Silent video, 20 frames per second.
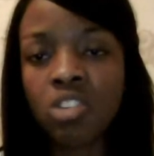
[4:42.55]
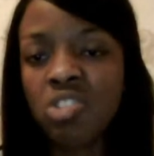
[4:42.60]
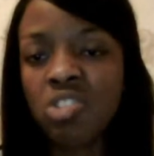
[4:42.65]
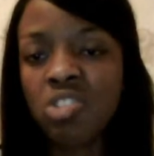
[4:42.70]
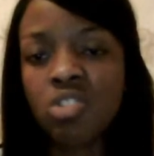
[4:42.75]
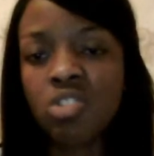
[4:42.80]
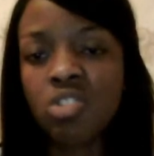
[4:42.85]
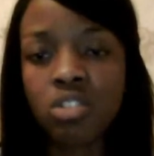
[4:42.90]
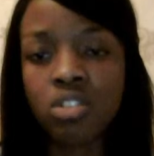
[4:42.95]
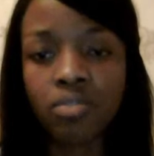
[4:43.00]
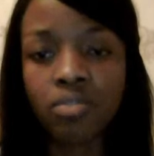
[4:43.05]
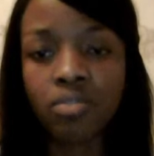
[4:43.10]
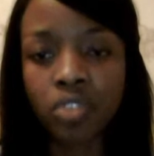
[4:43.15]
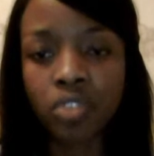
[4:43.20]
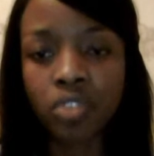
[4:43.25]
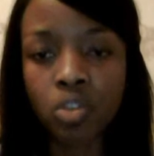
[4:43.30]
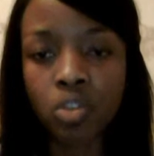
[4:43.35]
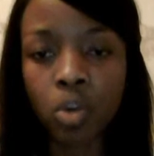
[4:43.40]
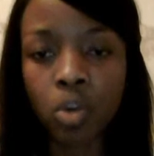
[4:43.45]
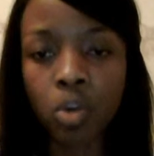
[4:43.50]
just something
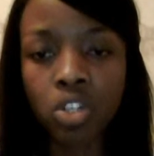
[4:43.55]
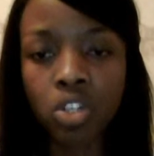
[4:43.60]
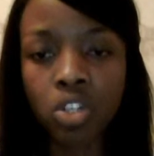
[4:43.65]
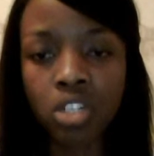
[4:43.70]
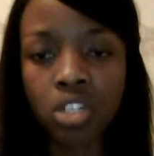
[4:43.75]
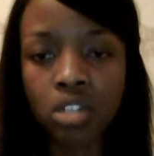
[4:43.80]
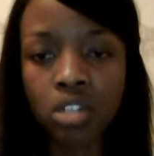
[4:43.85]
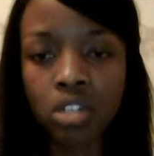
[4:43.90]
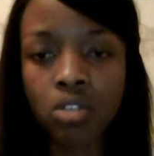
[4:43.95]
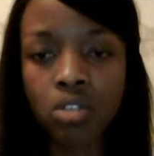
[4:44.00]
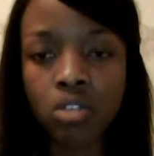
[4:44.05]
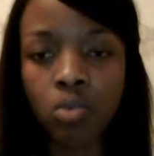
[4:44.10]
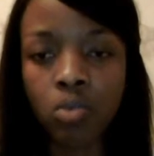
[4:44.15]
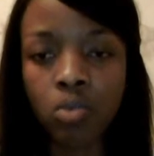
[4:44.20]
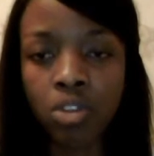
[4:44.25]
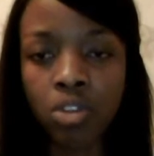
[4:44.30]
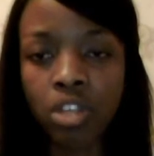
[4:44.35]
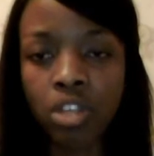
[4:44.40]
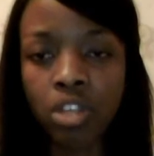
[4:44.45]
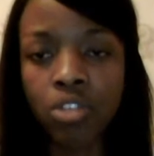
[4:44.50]
to watch and
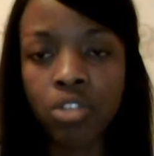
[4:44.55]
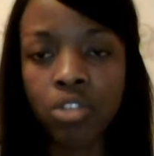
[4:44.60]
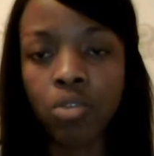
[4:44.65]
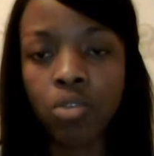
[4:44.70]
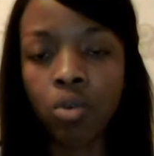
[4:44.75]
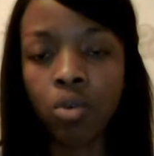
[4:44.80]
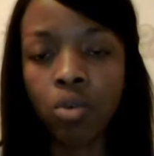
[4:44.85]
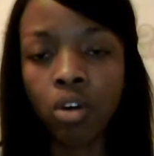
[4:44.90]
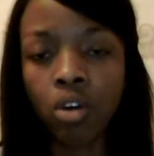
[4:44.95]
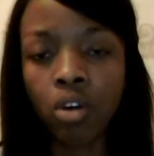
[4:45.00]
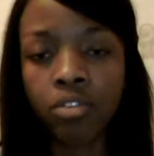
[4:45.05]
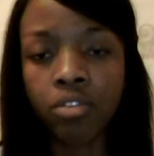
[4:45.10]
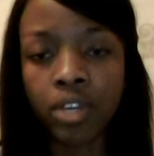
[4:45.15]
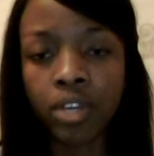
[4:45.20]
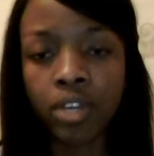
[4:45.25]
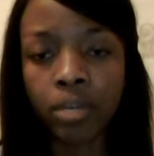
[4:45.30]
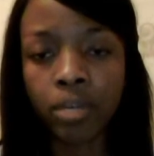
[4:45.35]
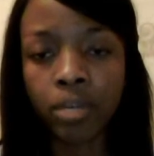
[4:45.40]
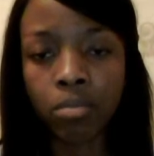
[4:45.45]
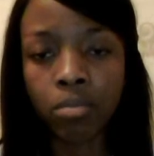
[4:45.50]
what they thought of
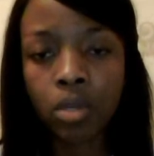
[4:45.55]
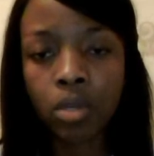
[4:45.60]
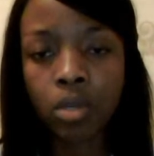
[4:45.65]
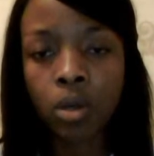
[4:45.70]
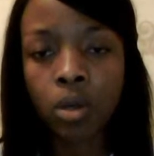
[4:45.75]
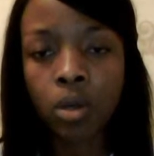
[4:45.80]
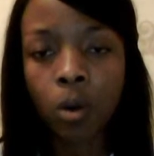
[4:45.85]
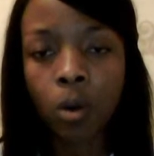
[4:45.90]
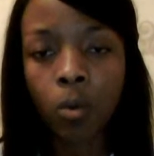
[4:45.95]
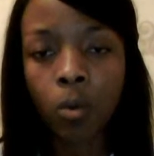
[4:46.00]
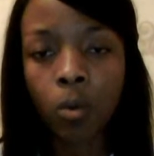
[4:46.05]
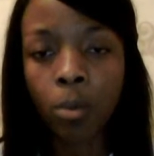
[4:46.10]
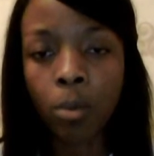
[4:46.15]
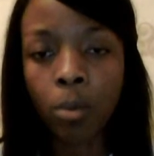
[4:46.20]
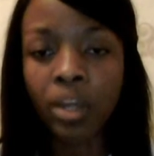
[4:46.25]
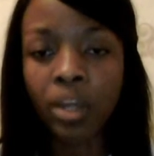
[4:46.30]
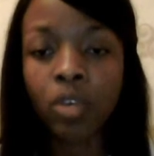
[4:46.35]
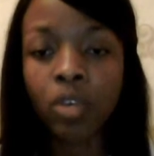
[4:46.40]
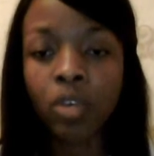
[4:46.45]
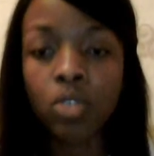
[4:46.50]
what
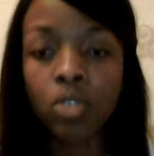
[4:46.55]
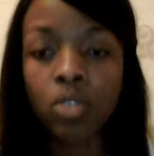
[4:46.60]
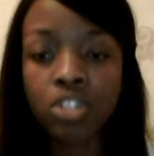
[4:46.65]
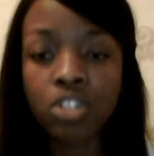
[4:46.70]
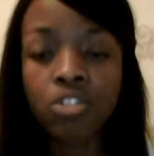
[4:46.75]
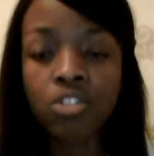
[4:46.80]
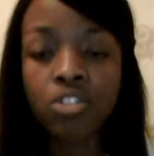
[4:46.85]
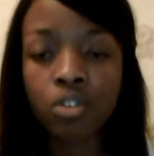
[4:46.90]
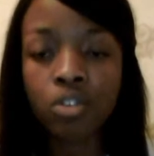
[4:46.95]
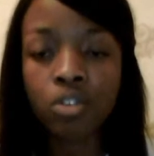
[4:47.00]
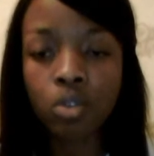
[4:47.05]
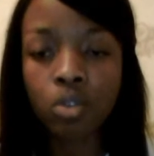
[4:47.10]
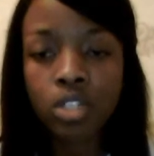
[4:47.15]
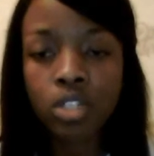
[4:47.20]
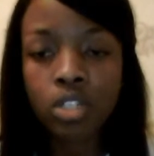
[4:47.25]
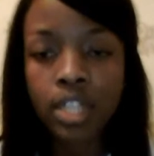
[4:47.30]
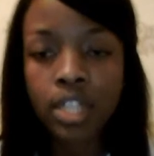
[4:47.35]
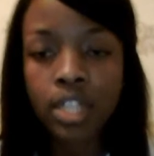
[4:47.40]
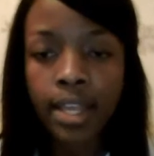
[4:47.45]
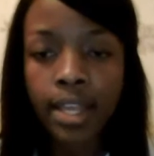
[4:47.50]
my audience thought.
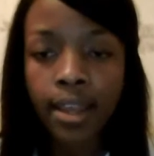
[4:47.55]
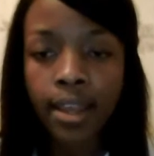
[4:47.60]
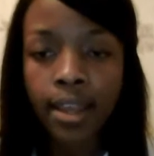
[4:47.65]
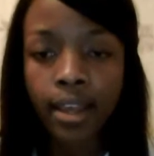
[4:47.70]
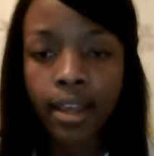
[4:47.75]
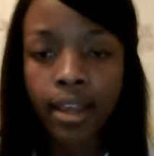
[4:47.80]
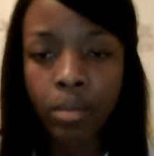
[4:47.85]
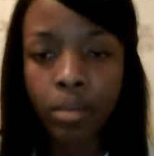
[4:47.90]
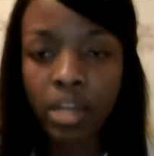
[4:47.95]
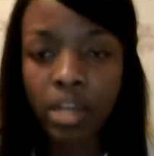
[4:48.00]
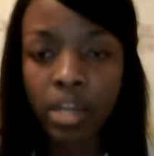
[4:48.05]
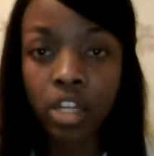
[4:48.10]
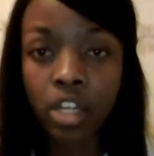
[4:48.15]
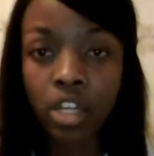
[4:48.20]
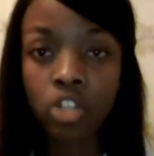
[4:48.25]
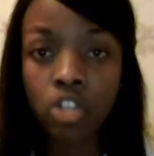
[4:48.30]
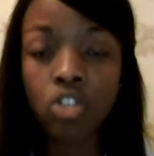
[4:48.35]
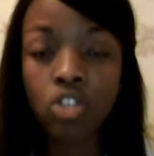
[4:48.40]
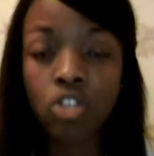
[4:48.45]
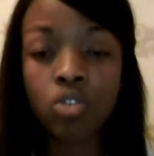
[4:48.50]
I
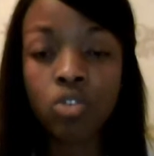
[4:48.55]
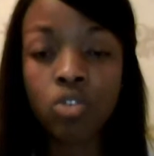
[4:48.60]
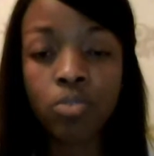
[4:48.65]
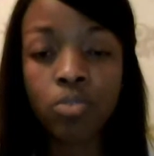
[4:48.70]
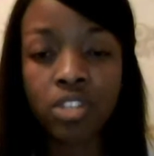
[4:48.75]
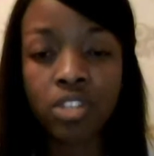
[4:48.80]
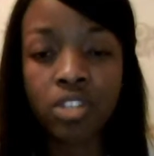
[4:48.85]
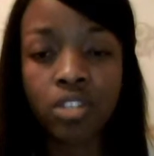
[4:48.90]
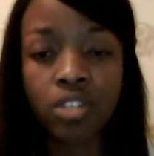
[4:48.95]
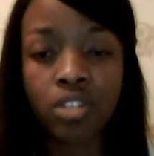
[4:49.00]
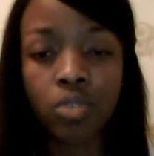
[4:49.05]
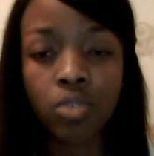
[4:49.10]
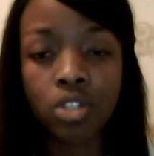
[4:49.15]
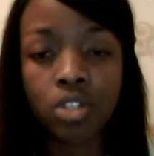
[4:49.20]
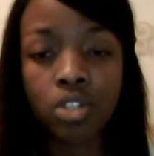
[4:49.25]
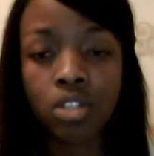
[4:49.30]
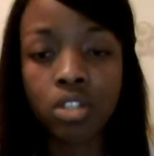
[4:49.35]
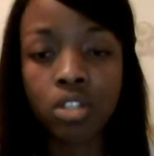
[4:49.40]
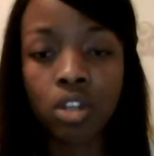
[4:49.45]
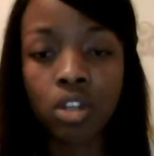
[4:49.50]
also use Prezi, which
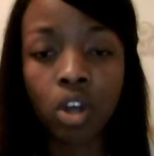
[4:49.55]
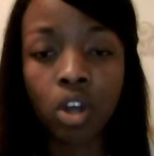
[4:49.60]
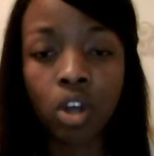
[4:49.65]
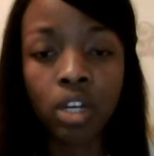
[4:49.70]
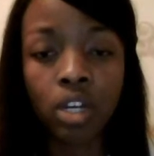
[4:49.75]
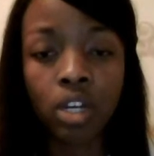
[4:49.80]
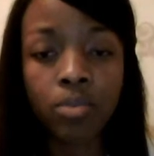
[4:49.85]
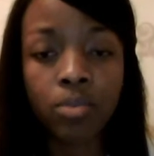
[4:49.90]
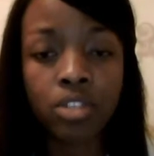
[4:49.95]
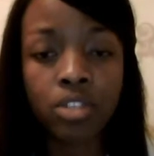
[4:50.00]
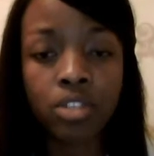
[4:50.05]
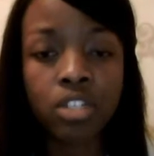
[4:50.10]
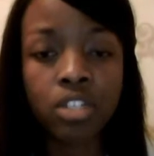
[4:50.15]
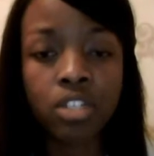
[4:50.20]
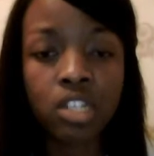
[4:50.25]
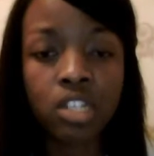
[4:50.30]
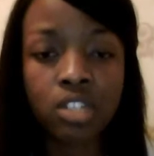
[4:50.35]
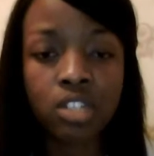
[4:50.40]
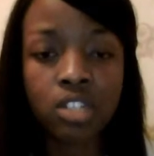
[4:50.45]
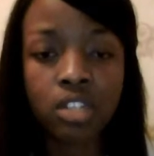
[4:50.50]
is an online
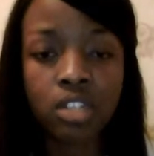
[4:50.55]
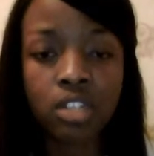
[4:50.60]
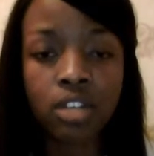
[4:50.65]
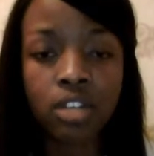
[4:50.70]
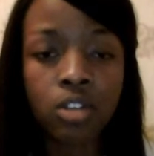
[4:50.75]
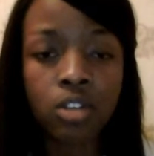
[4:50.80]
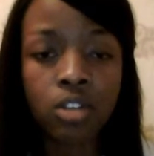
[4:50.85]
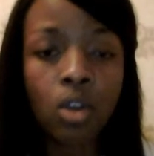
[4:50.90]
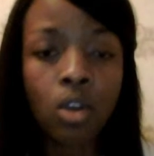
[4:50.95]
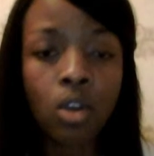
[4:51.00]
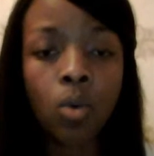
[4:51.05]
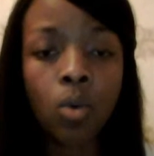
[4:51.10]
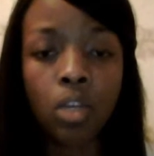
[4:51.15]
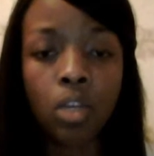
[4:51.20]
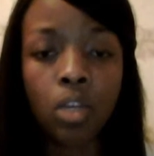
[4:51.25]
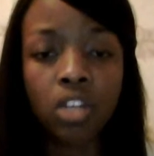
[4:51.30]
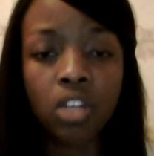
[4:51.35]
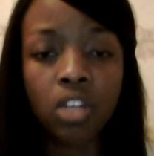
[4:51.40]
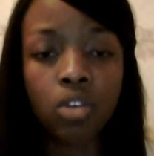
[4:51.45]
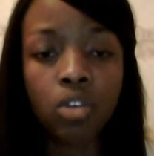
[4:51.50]
presentation site where
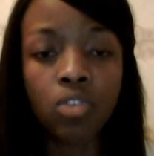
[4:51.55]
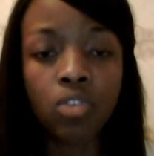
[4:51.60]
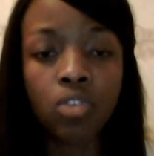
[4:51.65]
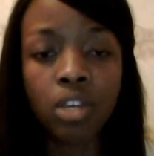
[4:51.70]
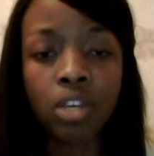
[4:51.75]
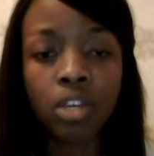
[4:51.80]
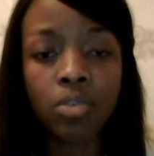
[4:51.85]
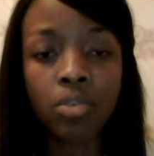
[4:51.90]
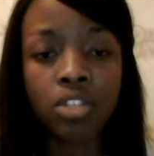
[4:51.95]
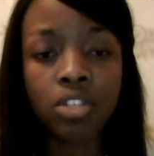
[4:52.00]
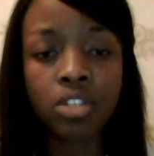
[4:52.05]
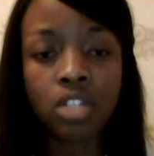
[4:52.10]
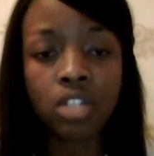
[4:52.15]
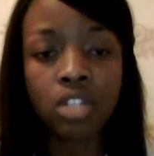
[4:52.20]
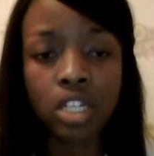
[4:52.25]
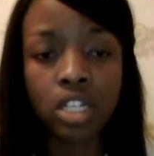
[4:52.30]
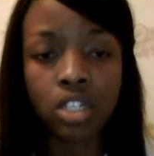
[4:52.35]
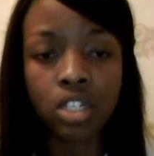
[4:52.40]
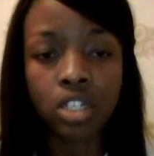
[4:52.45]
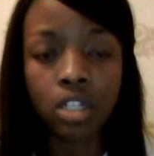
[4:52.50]
you can create a
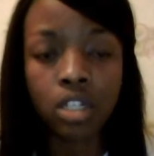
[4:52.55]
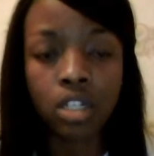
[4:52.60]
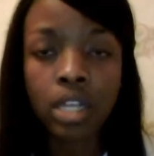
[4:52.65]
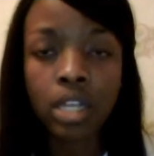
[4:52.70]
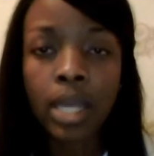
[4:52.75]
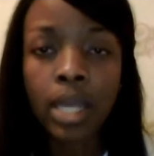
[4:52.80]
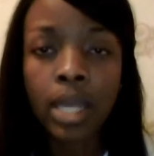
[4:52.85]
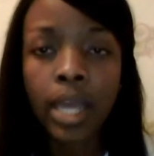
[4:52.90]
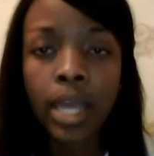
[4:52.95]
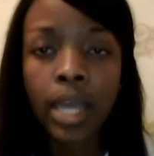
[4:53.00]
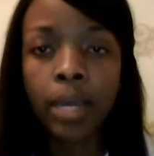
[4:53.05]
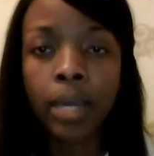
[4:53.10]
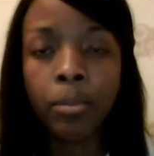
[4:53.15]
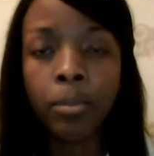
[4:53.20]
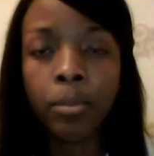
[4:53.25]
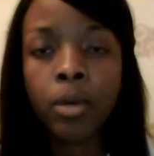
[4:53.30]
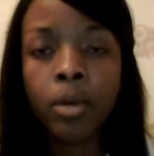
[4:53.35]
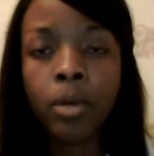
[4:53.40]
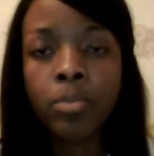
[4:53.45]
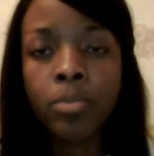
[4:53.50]
presentation,
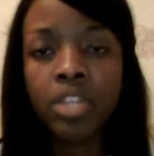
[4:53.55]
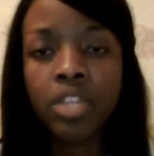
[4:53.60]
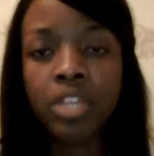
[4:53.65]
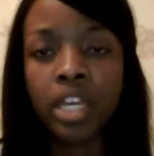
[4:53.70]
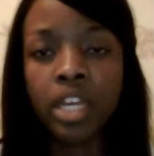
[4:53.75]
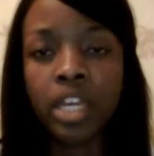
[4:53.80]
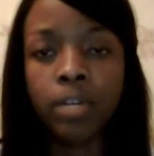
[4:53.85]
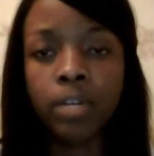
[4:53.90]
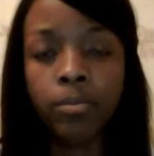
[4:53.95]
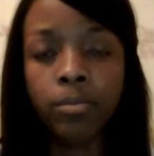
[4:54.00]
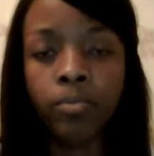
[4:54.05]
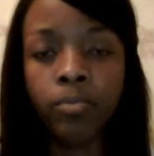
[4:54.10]
but then